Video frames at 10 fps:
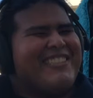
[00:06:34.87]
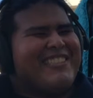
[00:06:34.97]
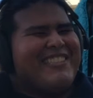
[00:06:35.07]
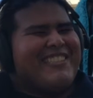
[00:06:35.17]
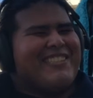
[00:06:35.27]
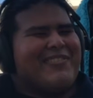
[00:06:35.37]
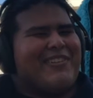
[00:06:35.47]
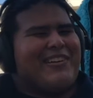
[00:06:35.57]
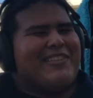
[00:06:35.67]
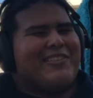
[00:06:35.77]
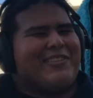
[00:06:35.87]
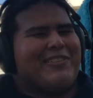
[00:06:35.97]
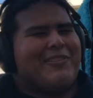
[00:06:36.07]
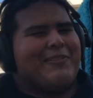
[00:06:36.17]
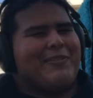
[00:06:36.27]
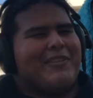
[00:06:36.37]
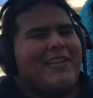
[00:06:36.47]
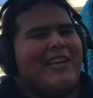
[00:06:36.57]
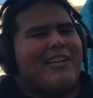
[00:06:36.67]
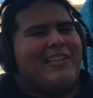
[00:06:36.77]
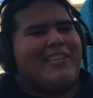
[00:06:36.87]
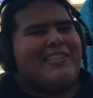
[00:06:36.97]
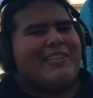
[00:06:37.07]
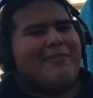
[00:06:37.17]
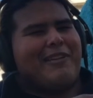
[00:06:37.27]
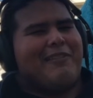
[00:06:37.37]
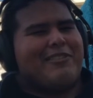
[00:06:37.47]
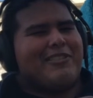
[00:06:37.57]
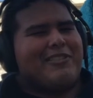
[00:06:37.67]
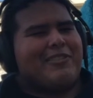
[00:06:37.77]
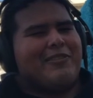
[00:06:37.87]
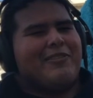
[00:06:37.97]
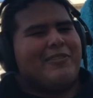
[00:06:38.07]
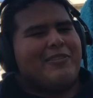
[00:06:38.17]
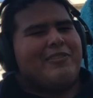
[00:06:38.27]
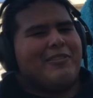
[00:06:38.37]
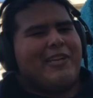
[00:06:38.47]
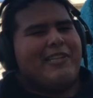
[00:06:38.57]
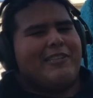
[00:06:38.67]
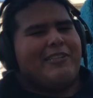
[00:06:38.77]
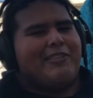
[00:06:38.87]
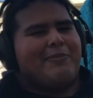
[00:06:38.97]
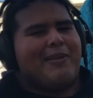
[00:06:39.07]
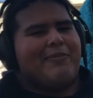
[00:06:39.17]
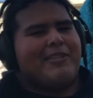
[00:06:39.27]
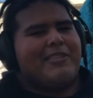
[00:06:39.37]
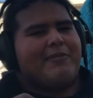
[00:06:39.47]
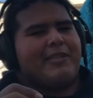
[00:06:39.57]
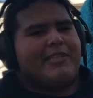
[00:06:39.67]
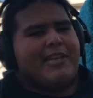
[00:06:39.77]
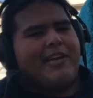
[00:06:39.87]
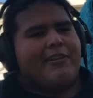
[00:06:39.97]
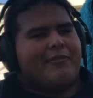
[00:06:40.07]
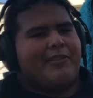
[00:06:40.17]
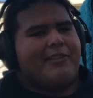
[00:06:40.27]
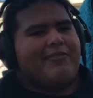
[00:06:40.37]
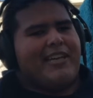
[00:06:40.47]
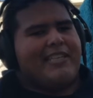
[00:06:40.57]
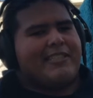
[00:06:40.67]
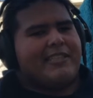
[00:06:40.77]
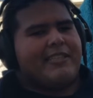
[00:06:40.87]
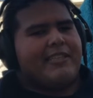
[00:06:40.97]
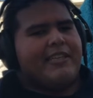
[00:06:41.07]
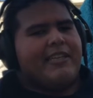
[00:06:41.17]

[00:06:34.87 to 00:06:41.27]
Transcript: as far as, I don't know, like I said, when I would just try to use my wrist, I would get tired really fast, and